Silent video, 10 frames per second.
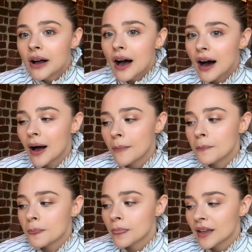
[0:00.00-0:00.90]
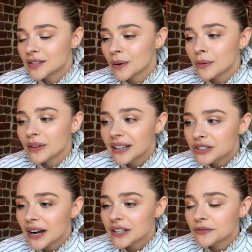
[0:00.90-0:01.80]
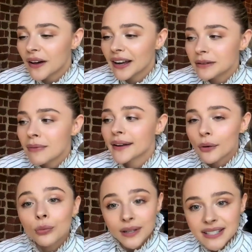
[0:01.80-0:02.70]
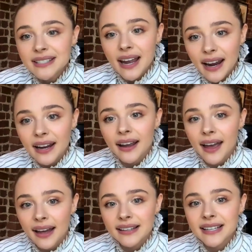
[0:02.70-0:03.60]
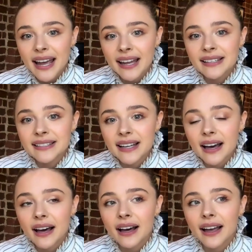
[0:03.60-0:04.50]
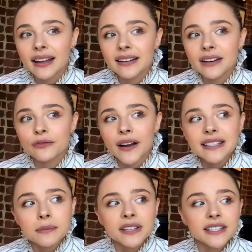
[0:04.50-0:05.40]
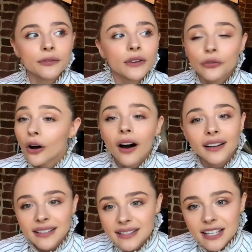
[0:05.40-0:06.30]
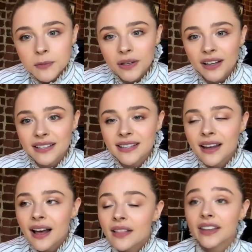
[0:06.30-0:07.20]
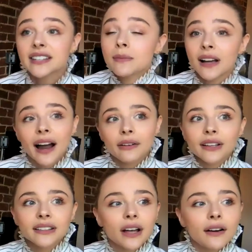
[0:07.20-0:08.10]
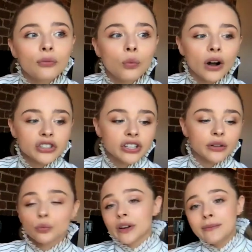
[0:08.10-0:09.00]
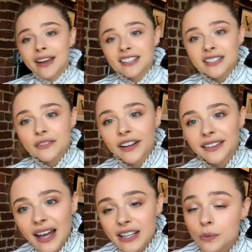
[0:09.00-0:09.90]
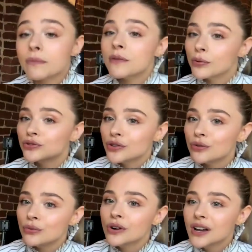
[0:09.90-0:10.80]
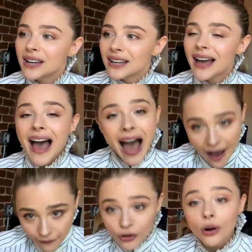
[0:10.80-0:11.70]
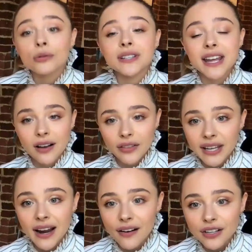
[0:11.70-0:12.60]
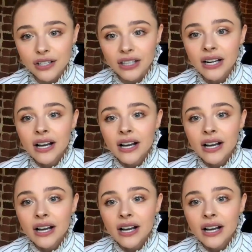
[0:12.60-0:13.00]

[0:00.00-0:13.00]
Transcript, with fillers: um, and so i really tried to find my own wednesday and and uh, and and find something different for audiences because that's something i really love watching remakes and stuff like that is when people do have their own take on the character